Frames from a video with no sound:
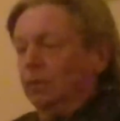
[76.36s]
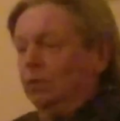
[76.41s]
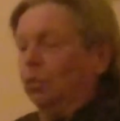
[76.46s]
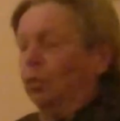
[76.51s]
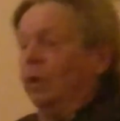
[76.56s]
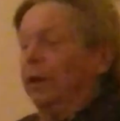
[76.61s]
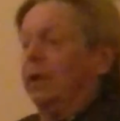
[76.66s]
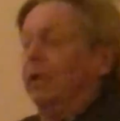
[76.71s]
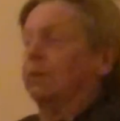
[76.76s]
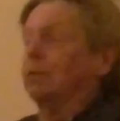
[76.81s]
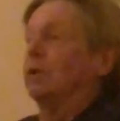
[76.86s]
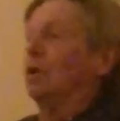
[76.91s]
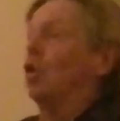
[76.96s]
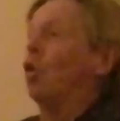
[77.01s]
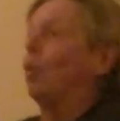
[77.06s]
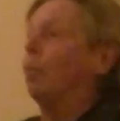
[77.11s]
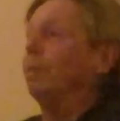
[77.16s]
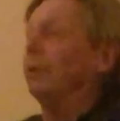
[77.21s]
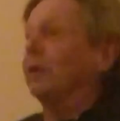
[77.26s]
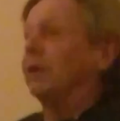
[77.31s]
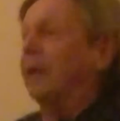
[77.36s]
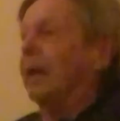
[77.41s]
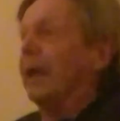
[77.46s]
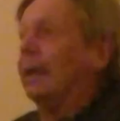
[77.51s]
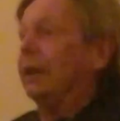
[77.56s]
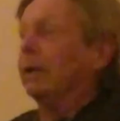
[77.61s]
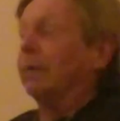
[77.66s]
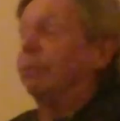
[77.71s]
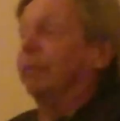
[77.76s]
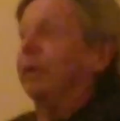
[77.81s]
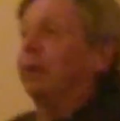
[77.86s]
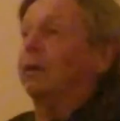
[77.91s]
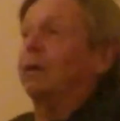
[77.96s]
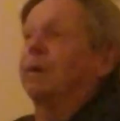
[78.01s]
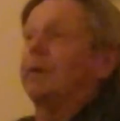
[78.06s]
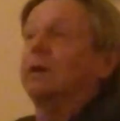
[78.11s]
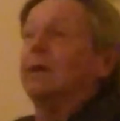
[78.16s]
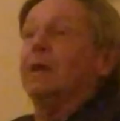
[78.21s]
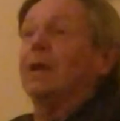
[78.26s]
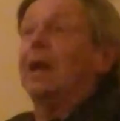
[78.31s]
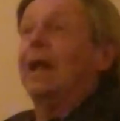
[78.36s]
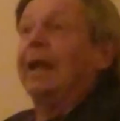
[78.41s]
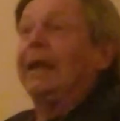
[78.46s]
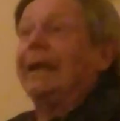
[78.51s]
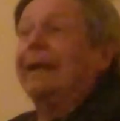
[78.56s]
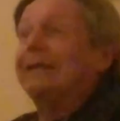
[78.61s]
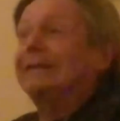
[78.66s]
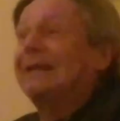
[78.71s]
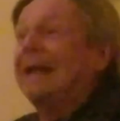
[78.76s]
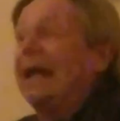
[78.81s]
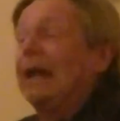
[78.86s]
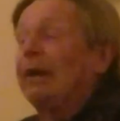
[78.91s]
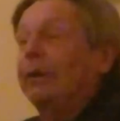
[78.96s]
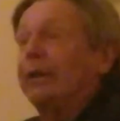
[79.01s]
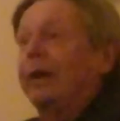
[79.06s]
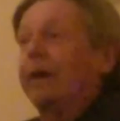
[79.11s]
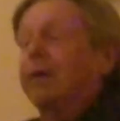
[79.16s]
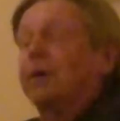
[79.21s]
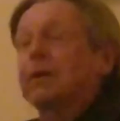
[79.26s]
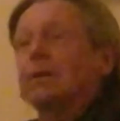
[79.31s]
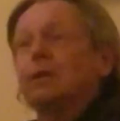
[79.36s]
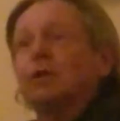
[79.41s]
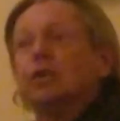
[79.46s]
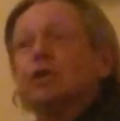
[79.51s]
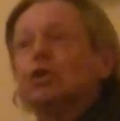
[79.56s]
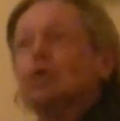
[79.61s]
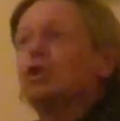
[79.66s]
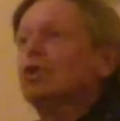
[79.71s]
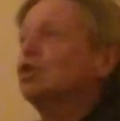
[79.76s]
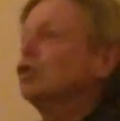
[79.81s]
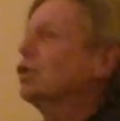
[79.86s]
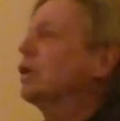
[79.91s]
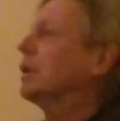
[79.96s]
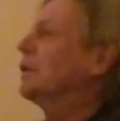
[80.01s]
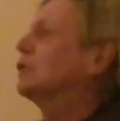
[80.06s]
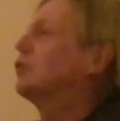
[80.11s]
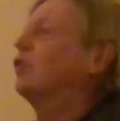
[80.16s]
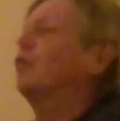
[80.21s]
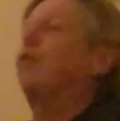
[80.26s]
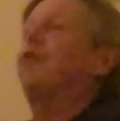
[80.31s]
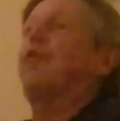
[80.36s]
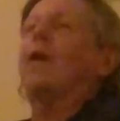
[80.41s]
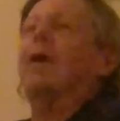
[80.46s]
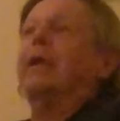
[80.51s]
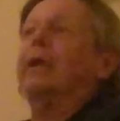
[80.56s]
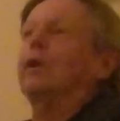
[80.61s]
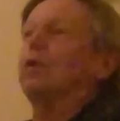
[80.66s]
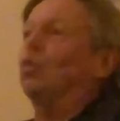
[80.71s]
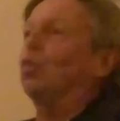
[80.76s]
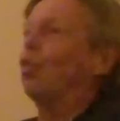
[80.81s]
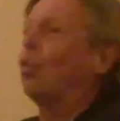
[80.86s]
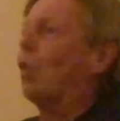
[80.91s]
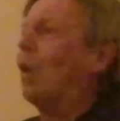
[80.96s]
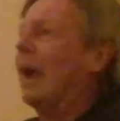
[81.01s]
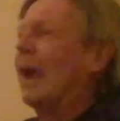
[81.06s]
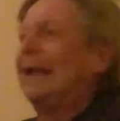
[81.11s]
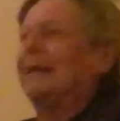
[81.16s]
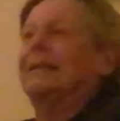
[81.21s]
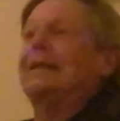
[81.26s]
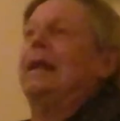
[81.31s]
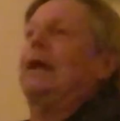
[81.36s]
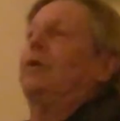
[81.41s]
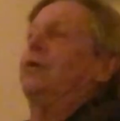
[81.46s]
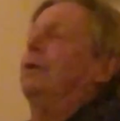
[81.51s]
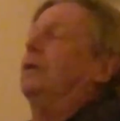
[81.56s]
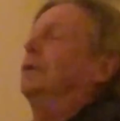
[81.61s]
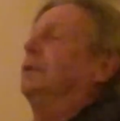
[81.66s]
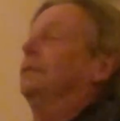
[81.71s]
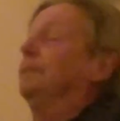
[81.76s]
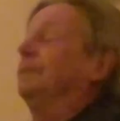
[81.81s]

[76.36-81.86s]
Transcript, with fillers: with an open can of beer. I get down there, she's fucking whacked out.